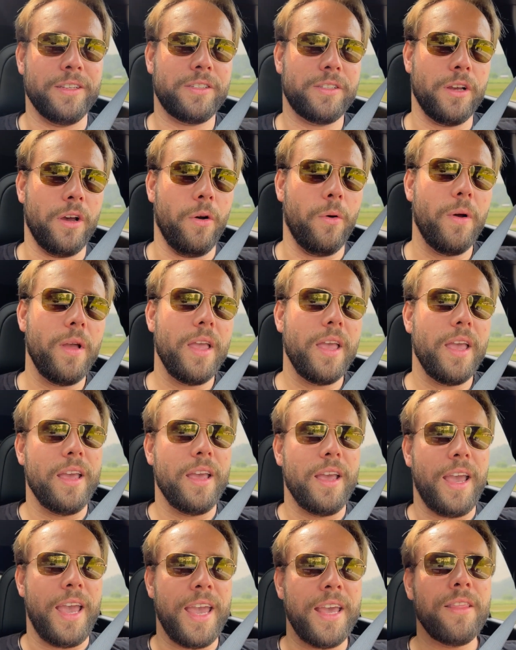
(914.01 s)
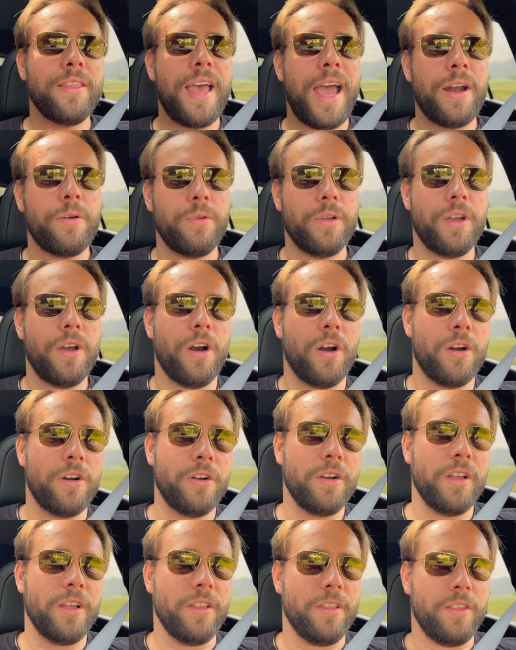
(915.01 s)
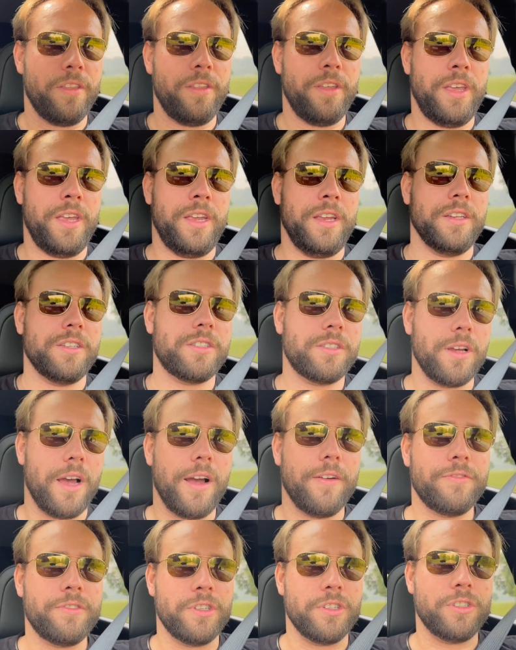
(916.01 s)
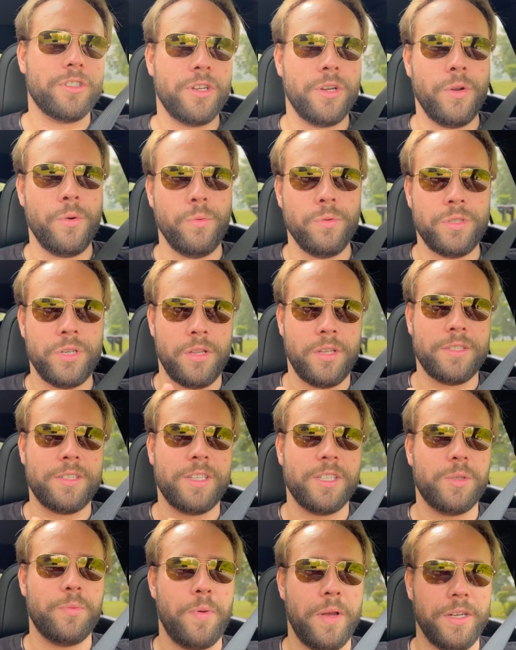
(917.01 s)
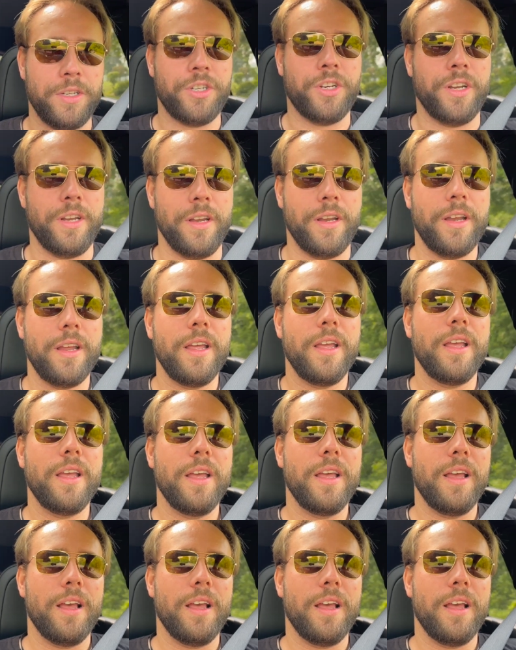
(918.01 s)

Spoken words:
And so in that regard, the softer tune to the suspension